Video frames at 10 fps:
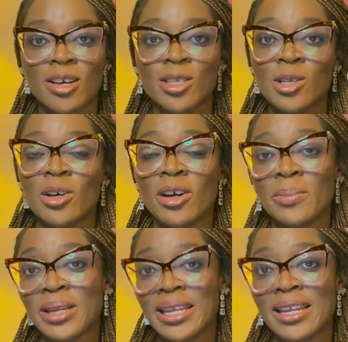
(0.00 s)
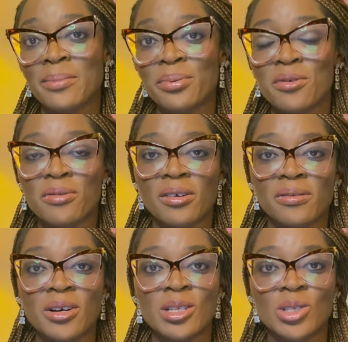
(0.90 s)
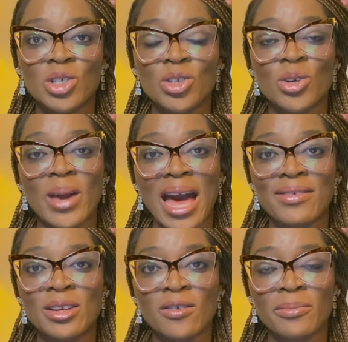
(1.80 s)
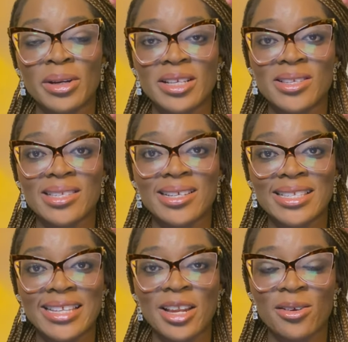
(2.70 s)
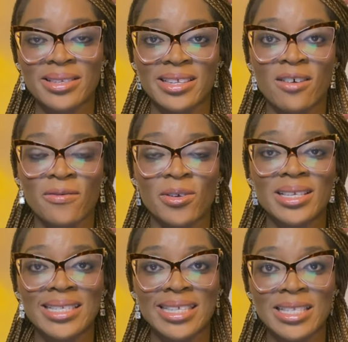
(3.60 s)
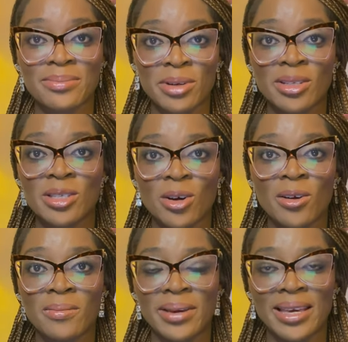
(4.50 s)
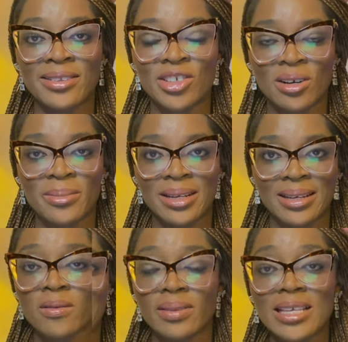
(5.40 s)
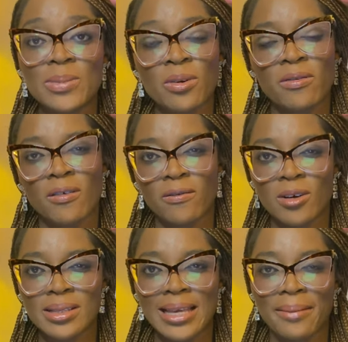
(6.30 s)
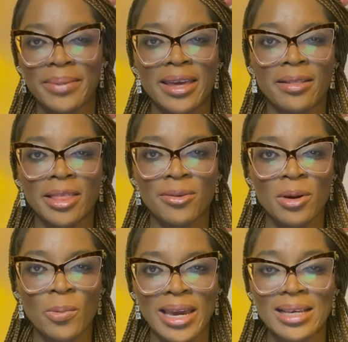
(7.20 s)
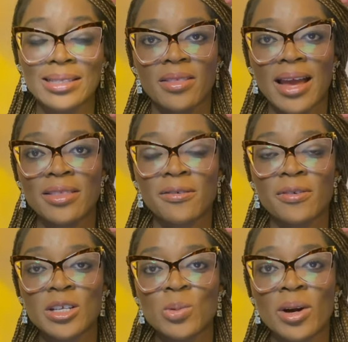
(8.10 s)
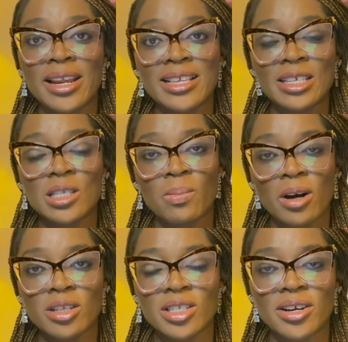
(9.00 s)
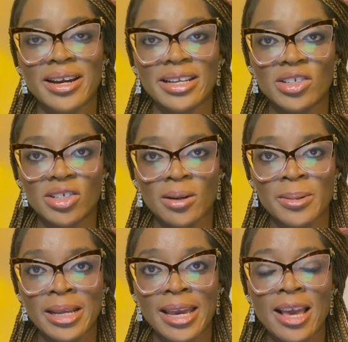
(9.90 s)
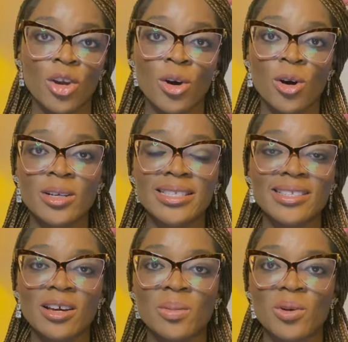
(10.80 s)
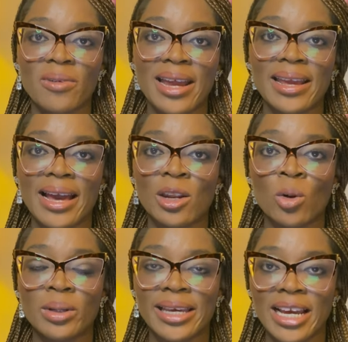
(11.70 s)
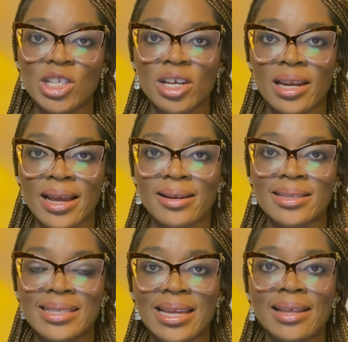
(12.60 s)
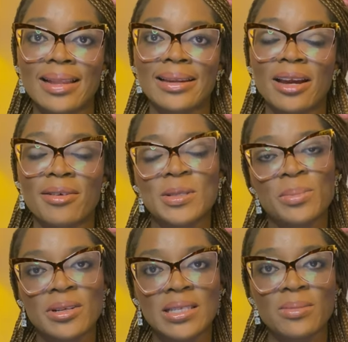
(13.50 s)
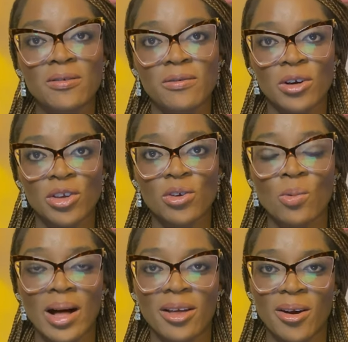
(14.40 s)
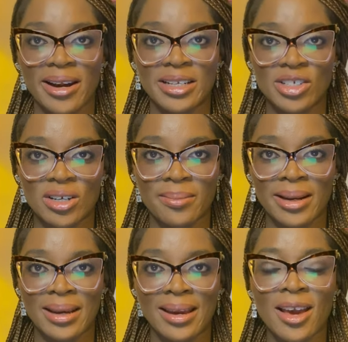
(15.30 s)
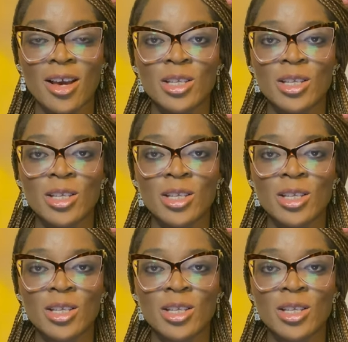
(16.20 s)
So you're going to be needing proof of funds to show you have enough money to sustain yourself for the 6 months you're going to be in Germany. This proof of funds can be in three ways. And the first one is a sponsor in Germany. Your host is going to be writing an obligation letter stating that they are responsible for you while you're in Germany.